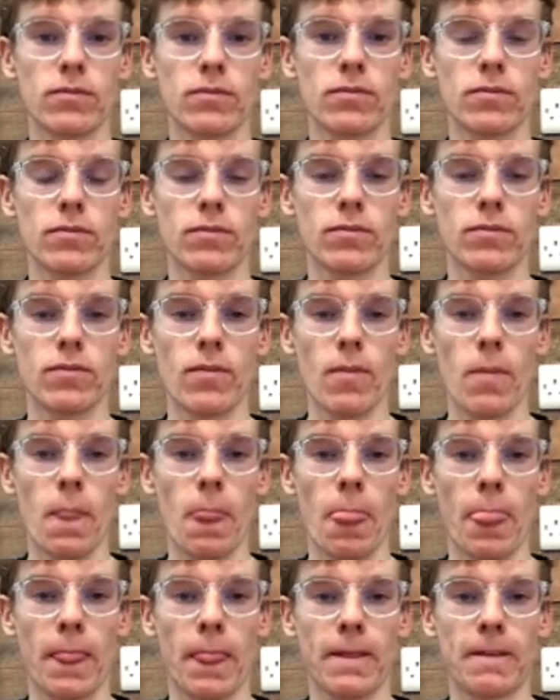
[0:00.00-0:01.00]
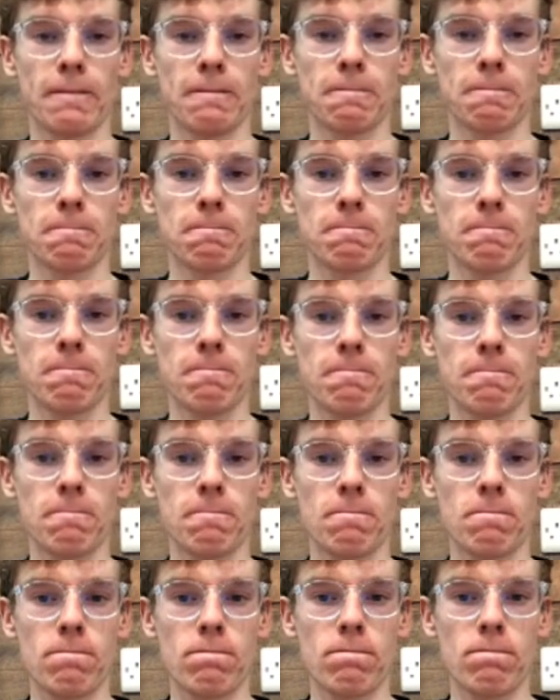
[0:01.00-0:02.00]

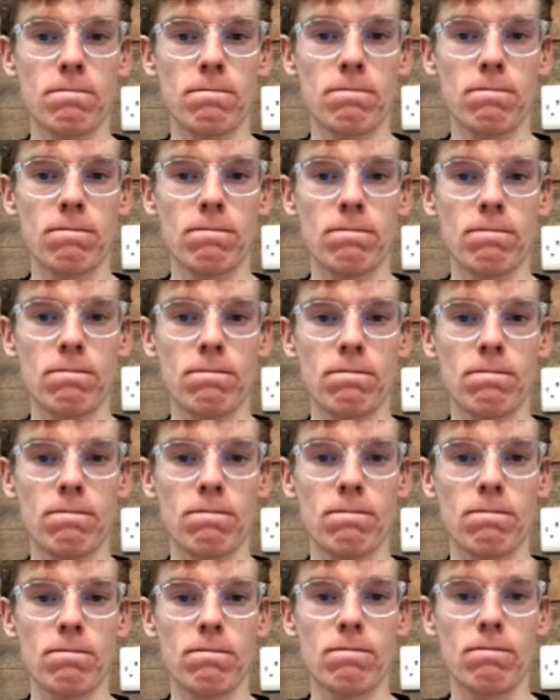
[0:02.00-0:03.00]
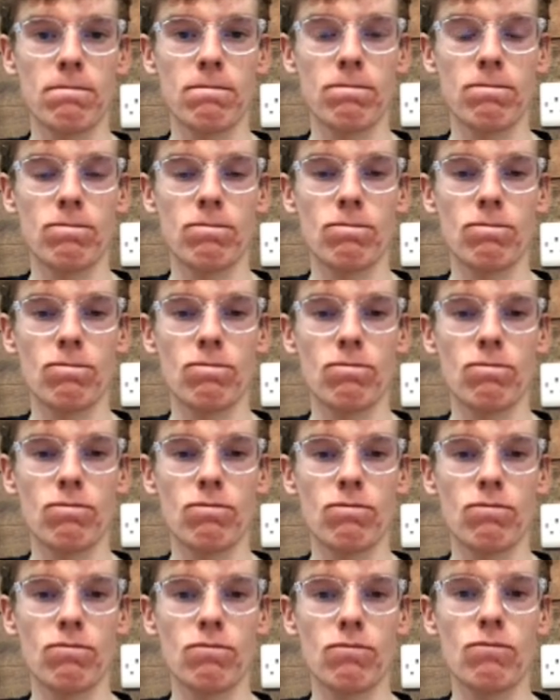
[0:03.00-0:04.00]

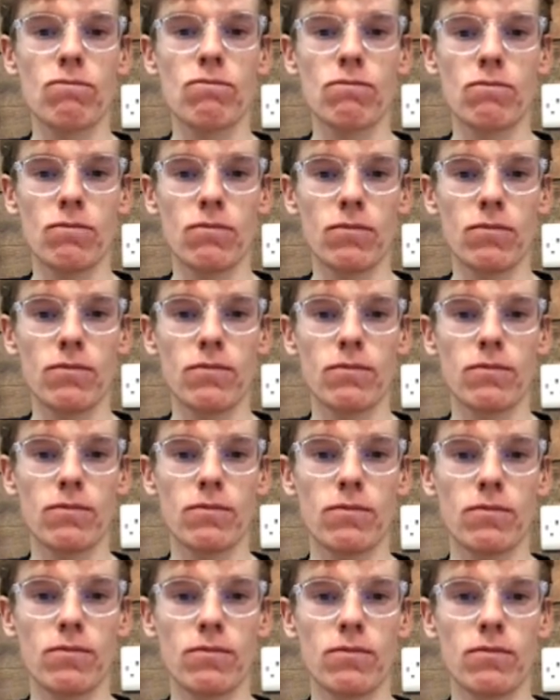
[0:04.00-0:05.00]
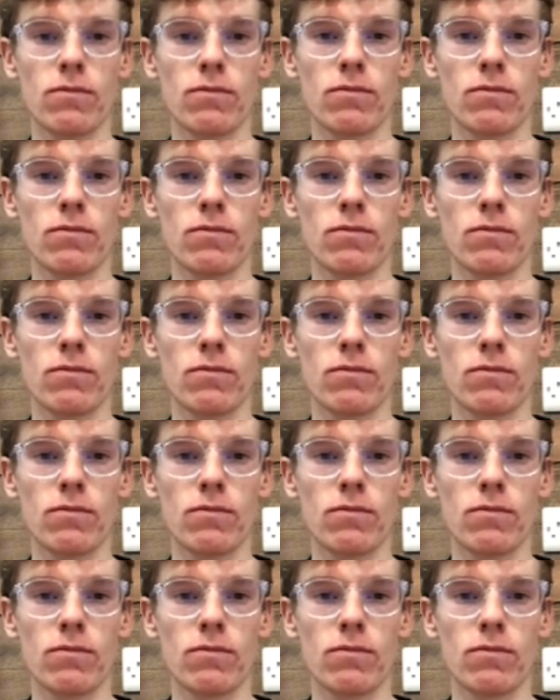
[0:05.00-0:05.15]
(not speaking)